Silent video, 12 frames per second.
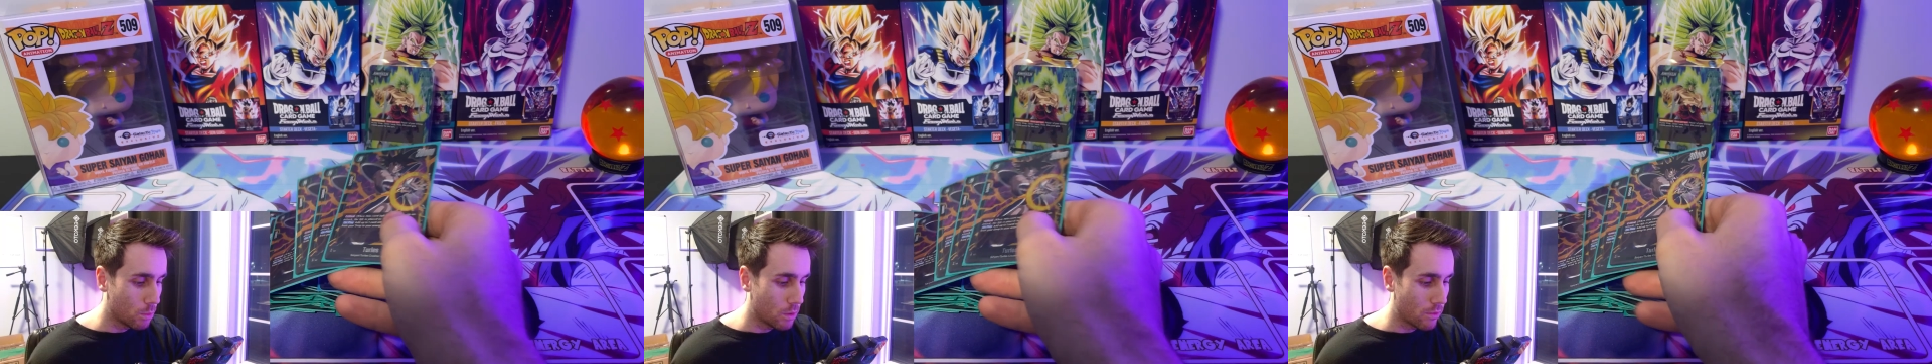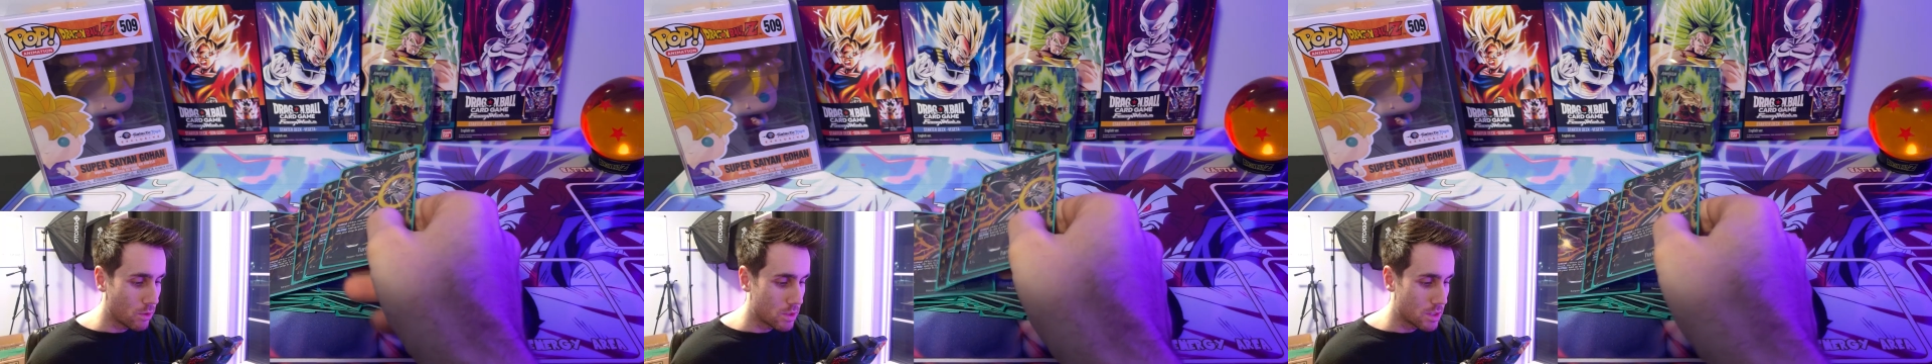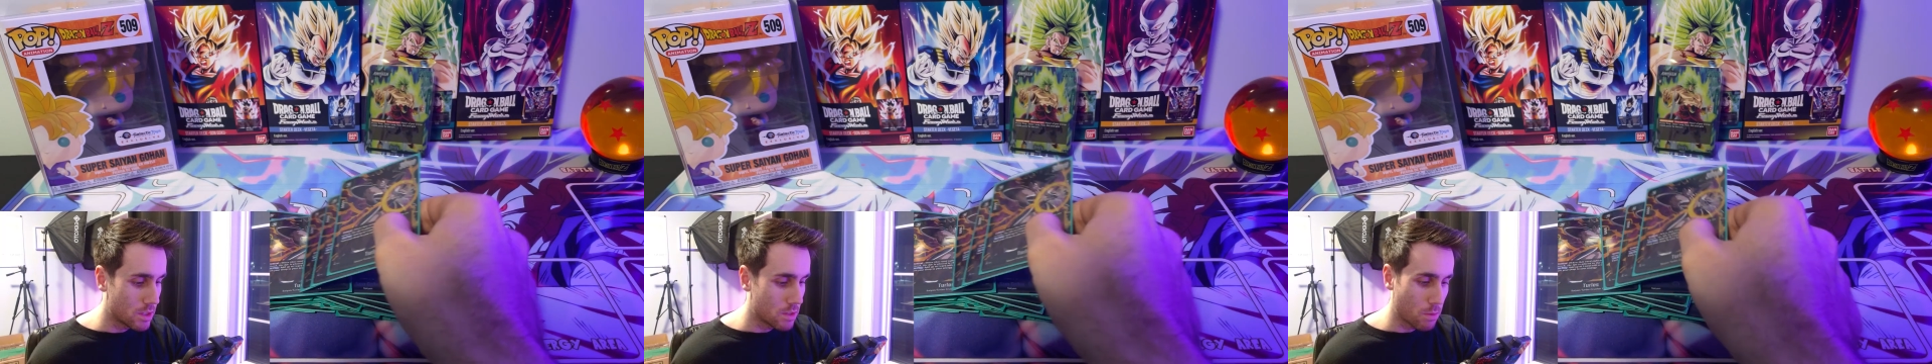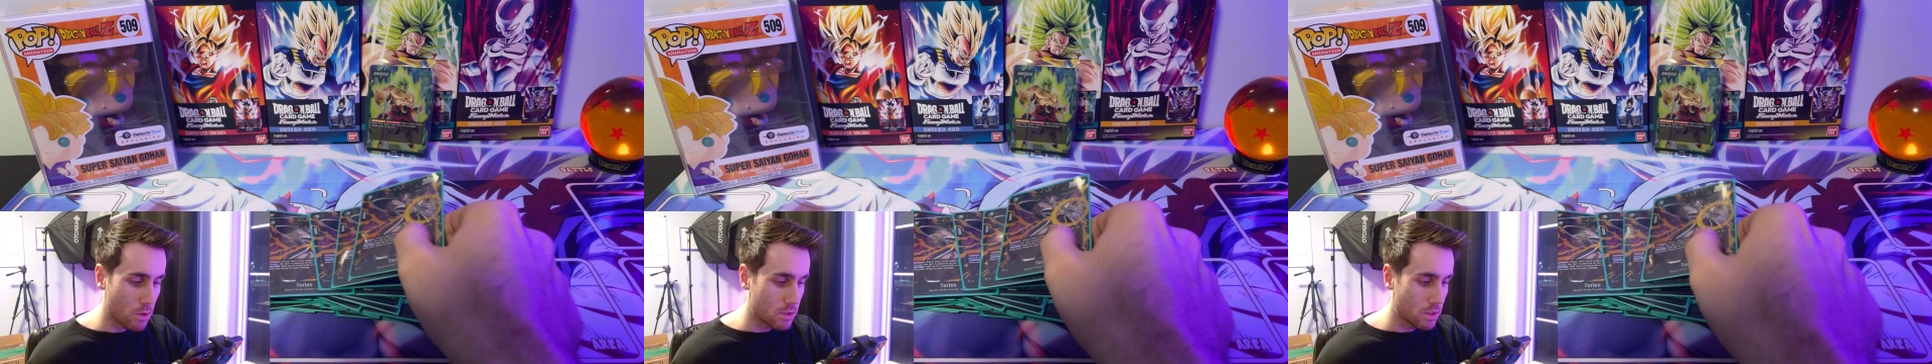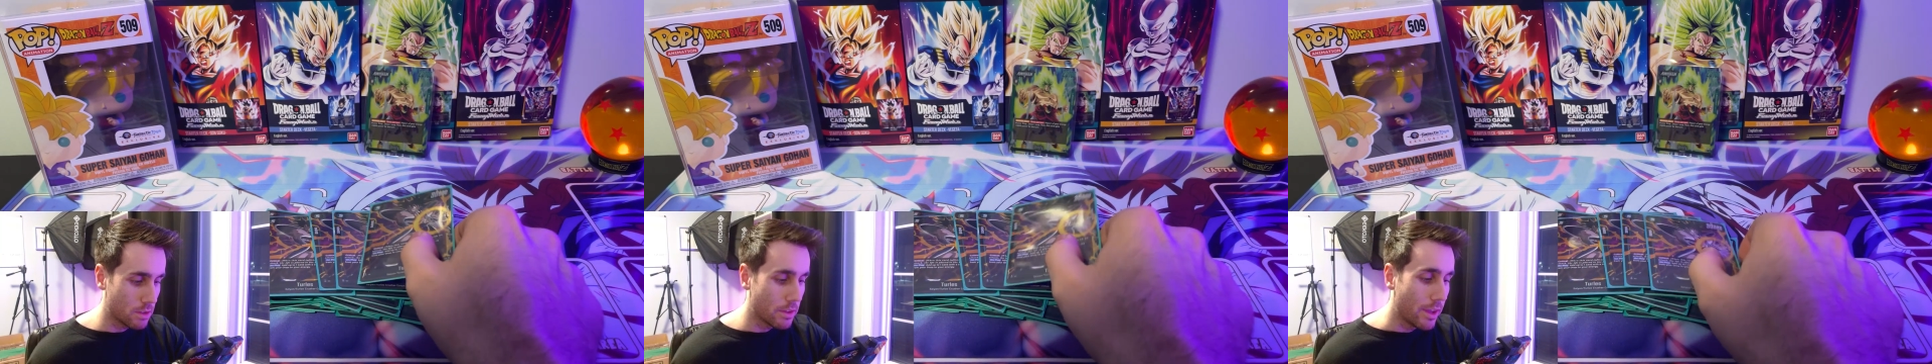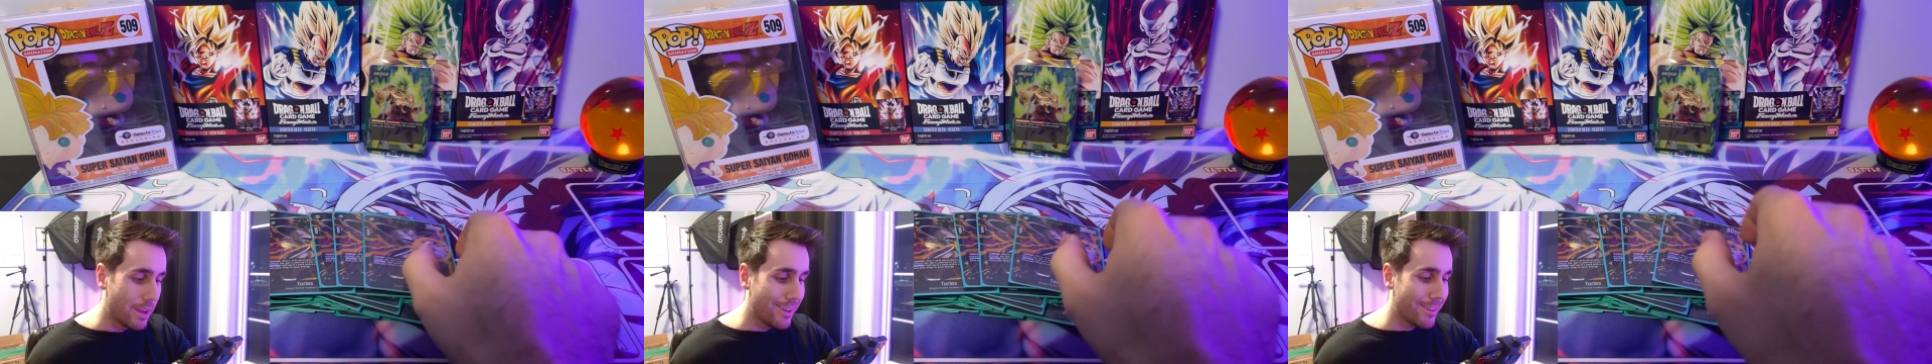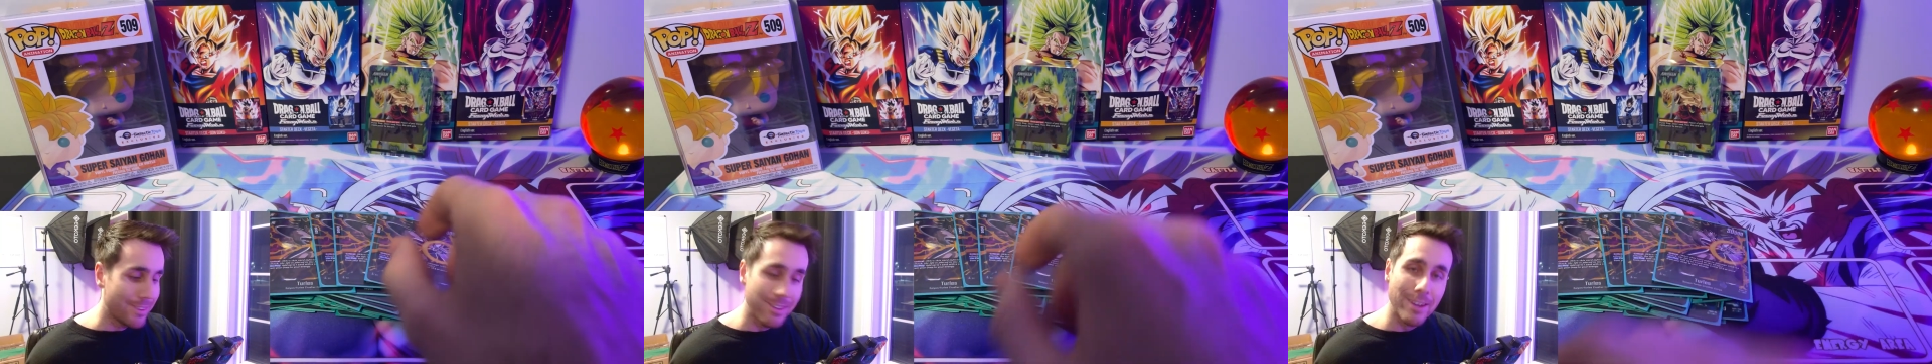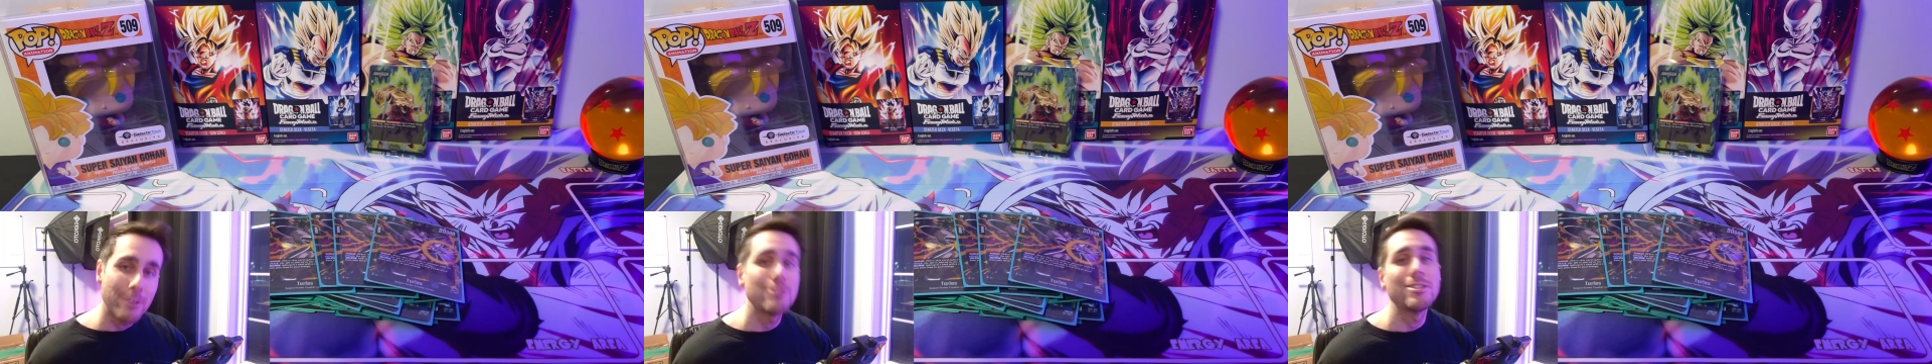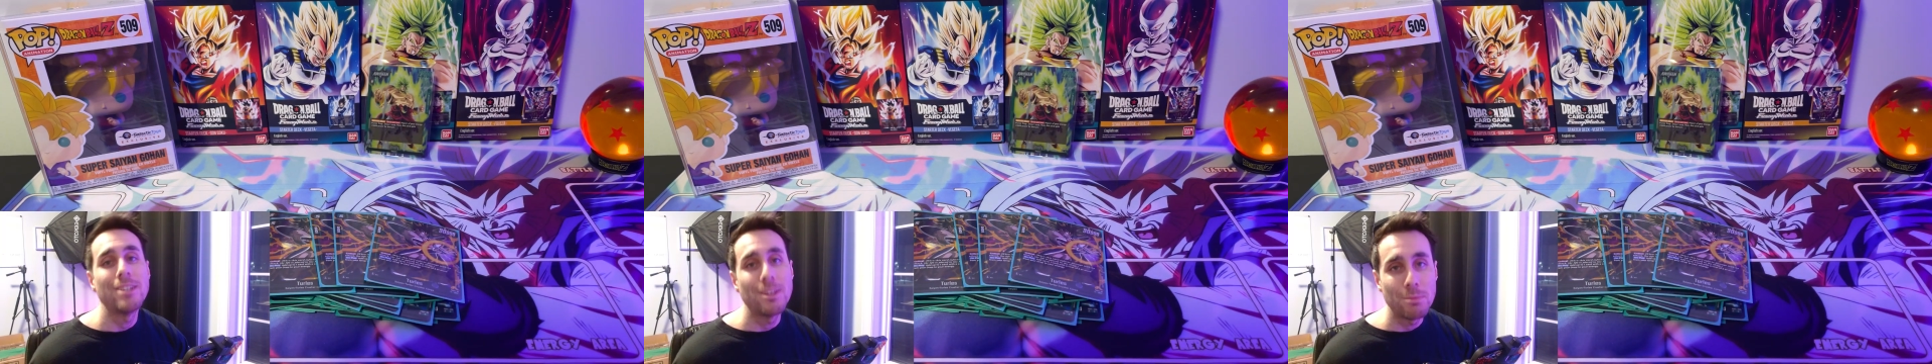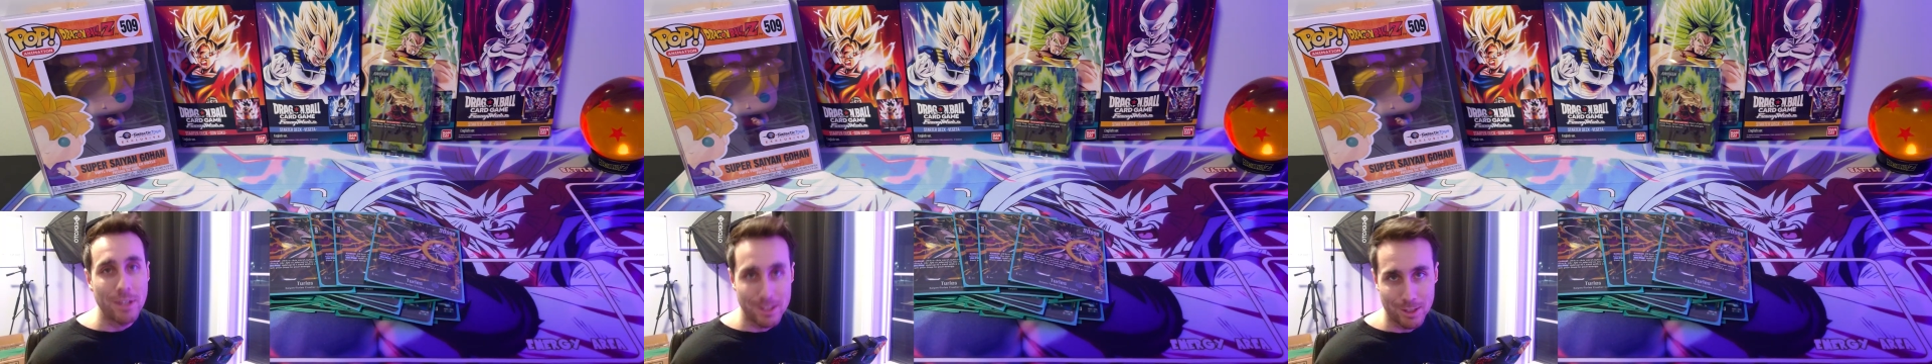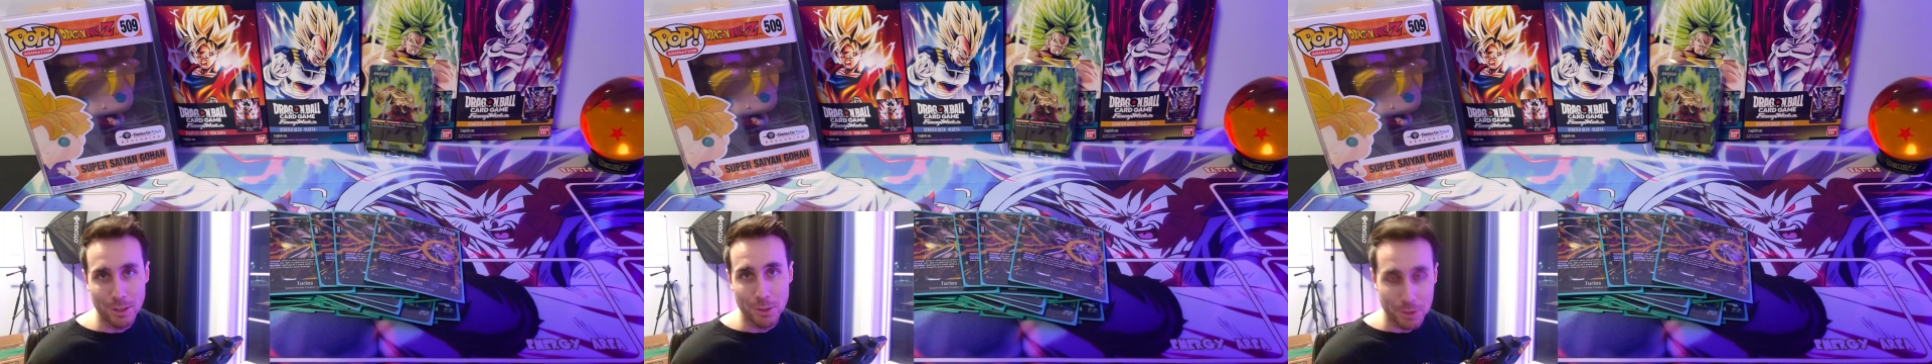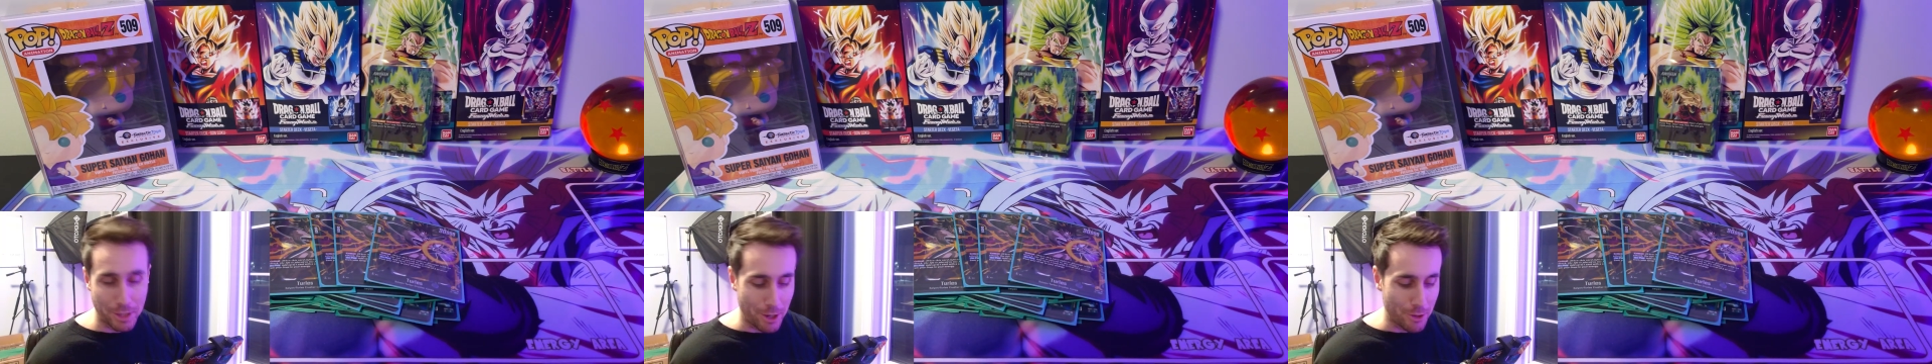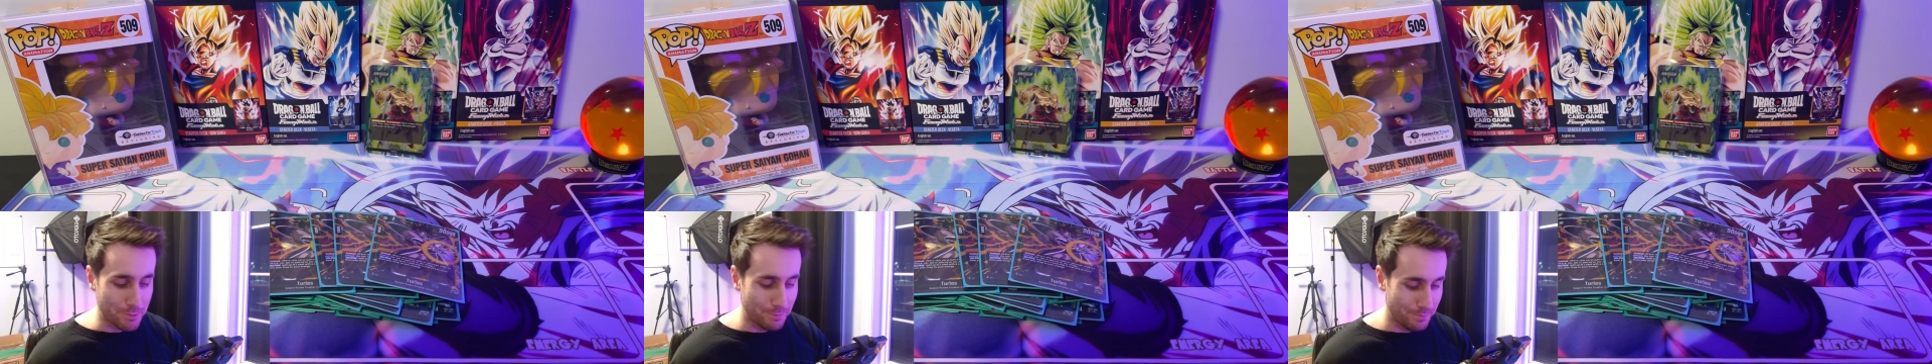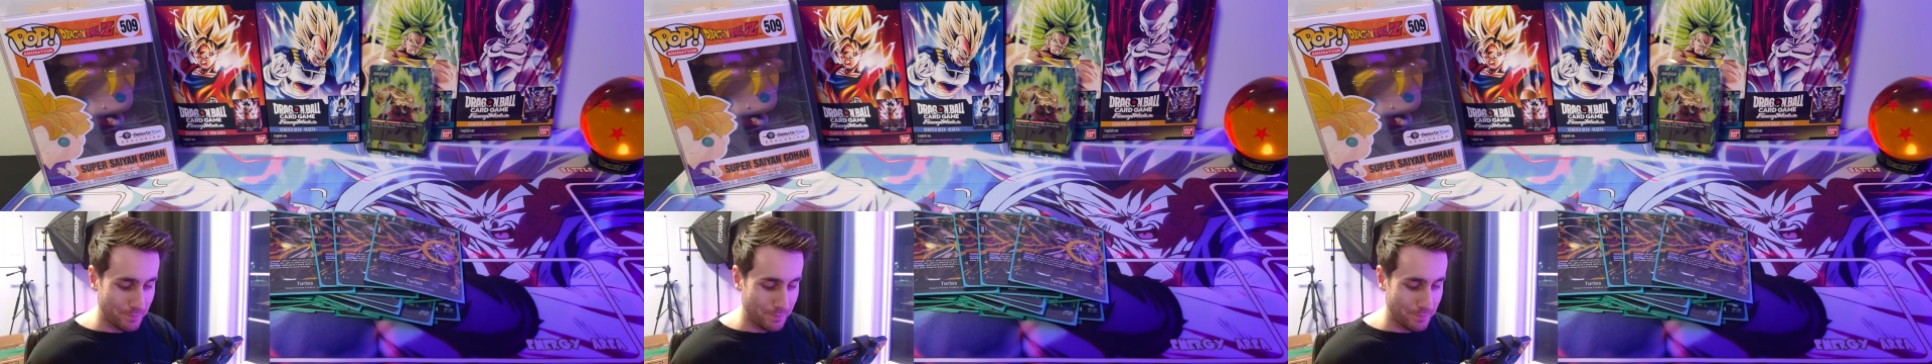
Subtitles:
Whenever you see this person, the other team gets a little scared.